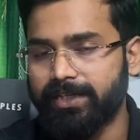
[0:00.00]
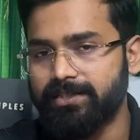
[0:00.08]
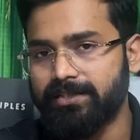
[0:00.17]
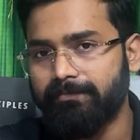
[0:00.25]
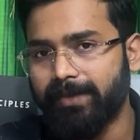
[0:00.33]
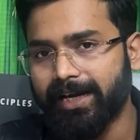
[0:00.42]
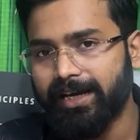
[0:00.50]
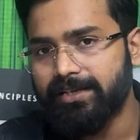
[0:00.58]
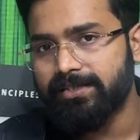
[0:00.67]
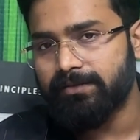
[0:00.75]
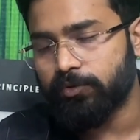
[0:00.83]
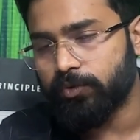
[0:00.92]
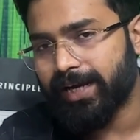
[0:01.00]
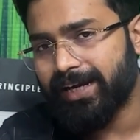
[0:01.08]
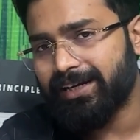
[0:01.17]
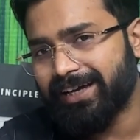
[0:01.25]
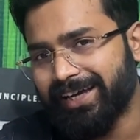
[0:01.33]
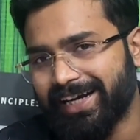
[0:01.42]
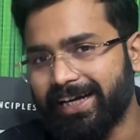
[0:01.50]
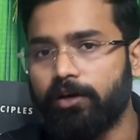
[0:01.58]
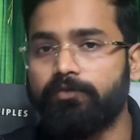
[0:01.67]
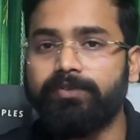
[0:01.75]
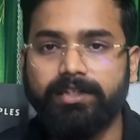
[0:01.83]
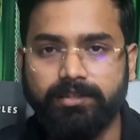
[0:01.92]
some mechanism to get rid
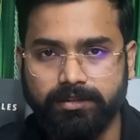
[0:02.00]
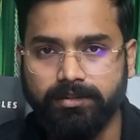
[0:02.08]
of it.